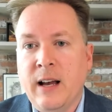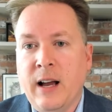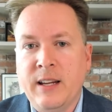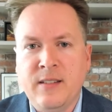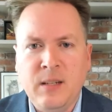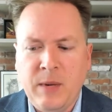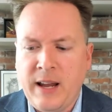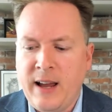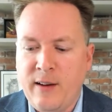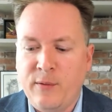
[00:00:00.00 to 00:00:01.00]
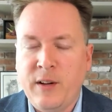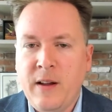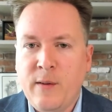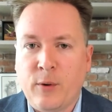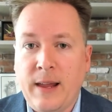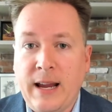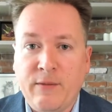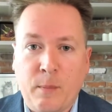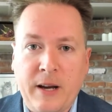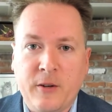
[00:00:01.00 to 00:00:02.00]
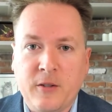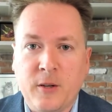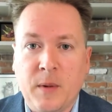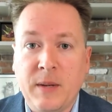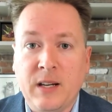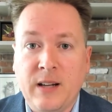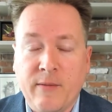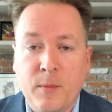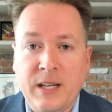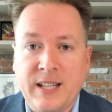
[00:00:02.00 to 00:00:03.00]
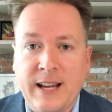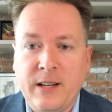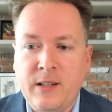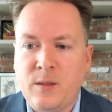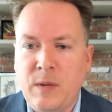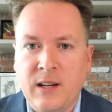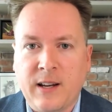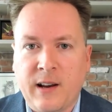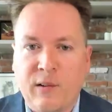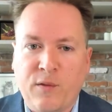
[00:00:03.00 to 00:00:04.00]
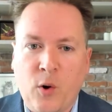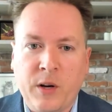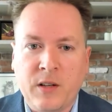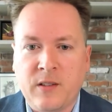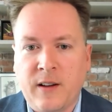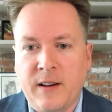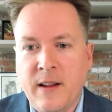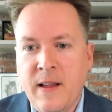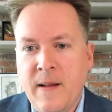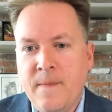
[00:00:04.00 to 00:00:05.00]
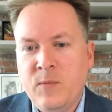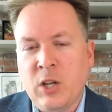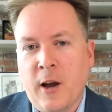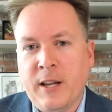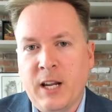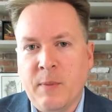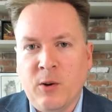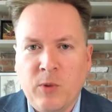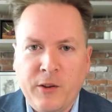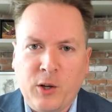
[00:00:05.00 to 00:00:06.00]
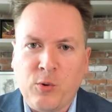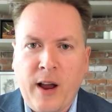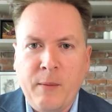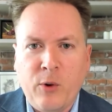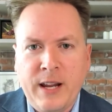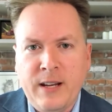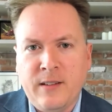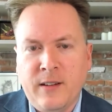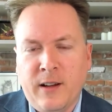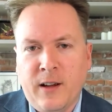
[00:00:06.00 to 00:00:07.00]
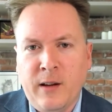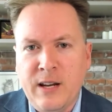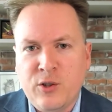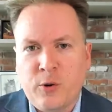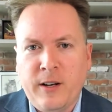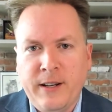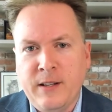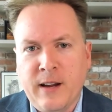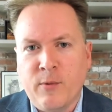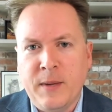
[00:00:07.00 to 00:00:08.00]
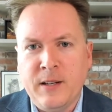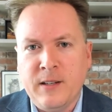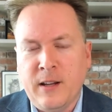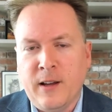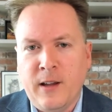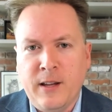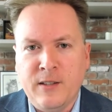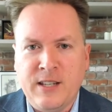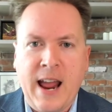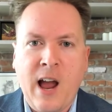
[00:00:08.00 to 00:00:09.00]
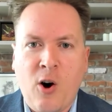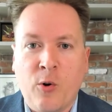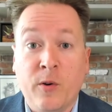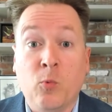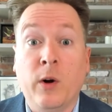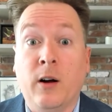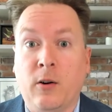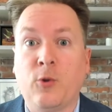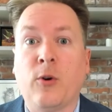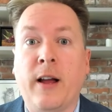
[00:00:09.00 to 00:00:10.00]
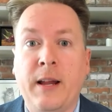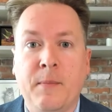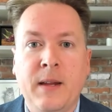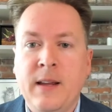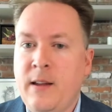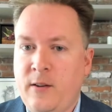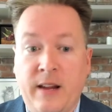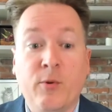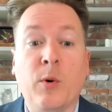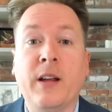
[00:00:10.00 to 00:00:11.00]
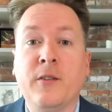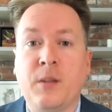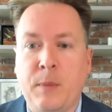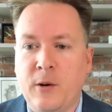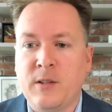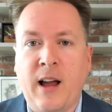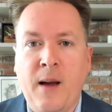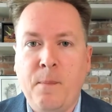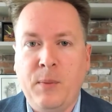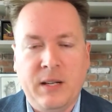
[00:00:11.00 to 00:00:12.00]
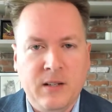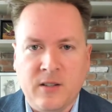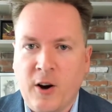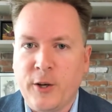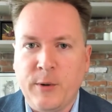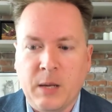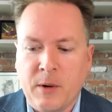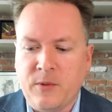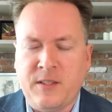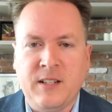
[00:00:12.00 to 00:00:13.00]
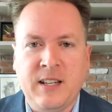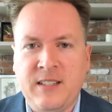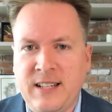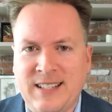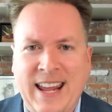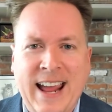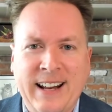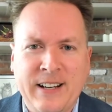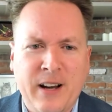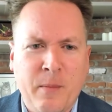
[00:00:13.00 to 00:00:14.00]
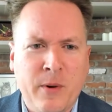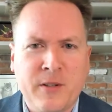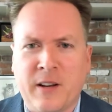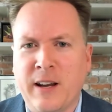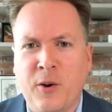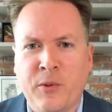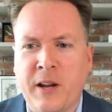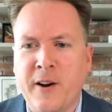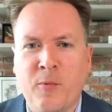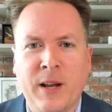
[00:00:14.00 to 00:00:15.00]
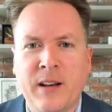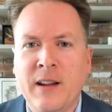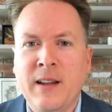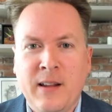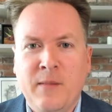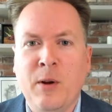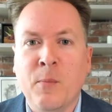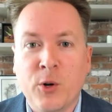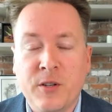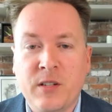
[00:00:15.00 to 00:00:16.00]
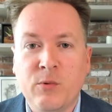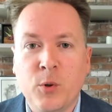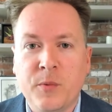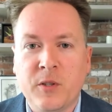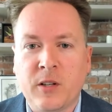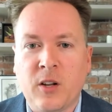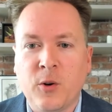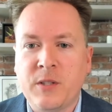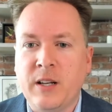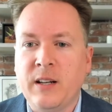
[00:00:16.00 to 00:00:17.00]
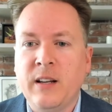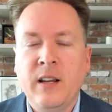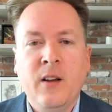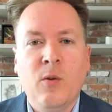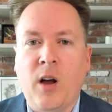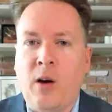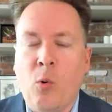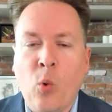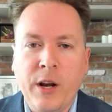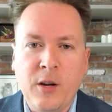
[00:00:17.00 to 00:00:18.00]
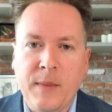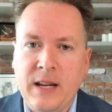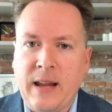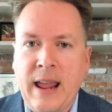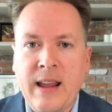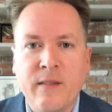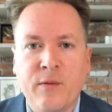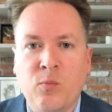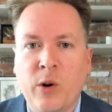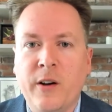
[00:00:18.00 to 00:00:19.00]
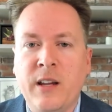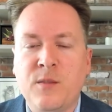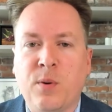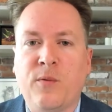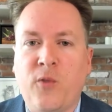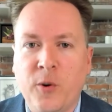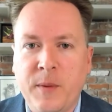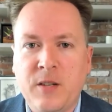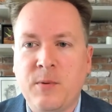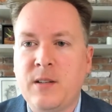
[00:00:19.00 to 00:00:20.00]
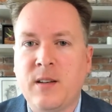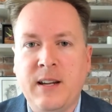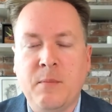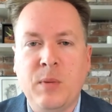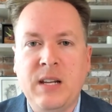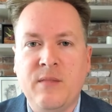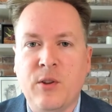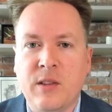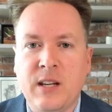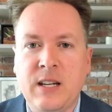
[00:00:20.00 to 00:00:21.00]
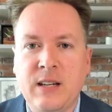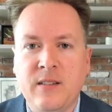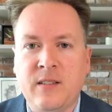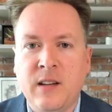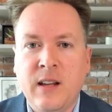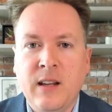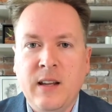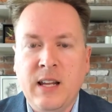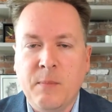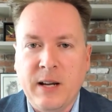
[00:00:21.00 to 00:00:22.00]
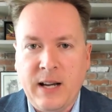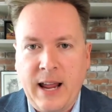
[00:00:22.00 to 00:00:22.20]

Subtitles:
he seemed to have, for lack of a better term, a bit of governmentitis, being kind of focused on talking about, well, the crime rate internally in government is down, while crime to everyone else appears up, and he's arguing about Statistics Canada numbers on healthcare when emergency rooms are closing. What do you make, A, of where his performance recently, and B, if you think he might